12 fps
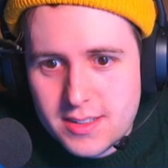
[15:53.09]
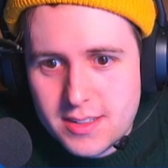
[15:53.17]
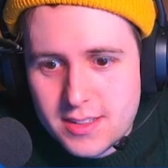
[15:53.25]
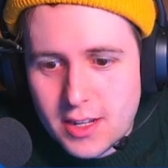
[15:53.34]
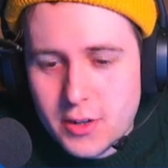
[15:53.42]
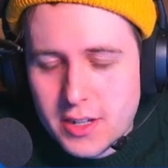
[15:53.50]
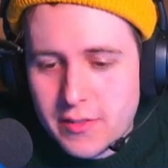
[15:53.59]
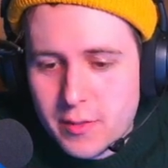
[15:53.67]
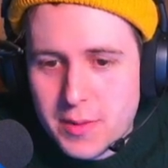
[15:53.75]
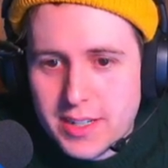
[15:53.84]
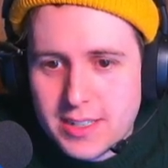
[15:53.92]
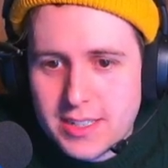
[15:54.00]
Oh, never
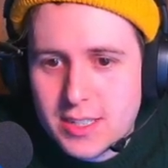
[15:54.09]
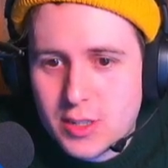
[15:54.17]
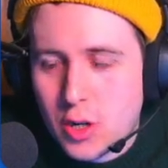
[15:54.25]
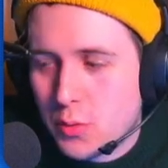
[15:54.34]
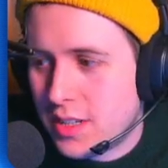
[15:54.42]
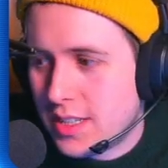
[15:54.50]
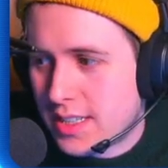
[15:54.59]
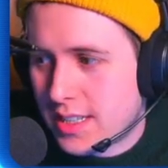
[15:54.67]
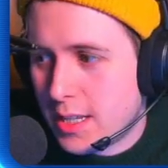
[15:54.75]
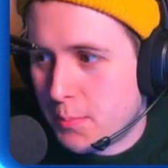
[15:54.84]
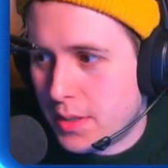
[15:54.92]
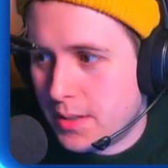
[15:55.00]
mind. He's strong when he's
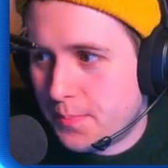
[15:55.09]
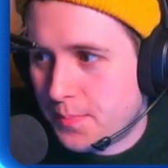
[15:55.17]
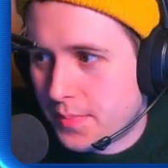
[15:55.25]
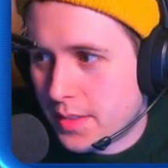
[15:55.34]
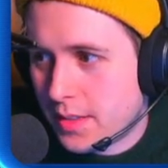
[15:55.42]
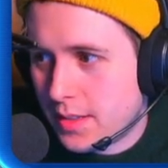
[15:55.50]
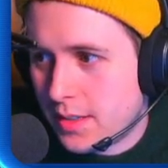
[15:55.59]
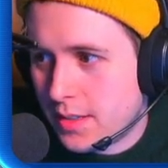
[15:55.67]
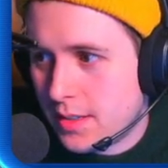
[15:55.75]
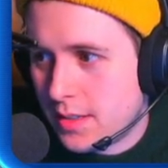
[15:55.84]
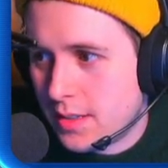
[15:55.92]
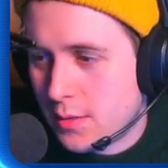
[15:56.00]
sleeping.
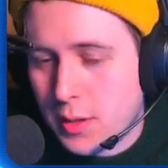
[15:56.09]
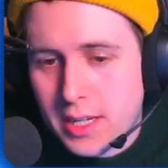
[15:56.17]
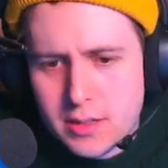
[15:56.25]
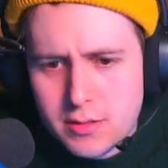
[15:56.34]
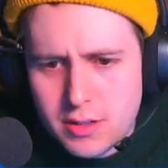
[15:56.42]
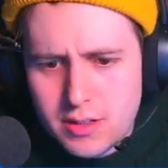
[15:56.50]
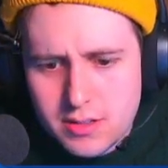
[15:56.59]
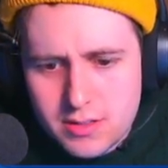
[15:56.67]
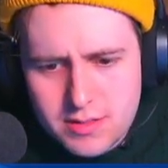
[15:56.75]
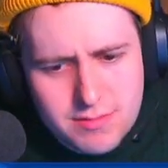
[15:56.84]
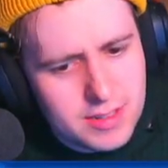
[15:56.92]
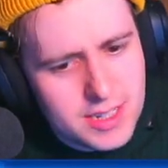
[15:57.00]
Wait, oh,
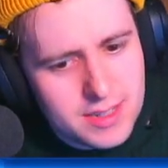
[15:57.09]
huh?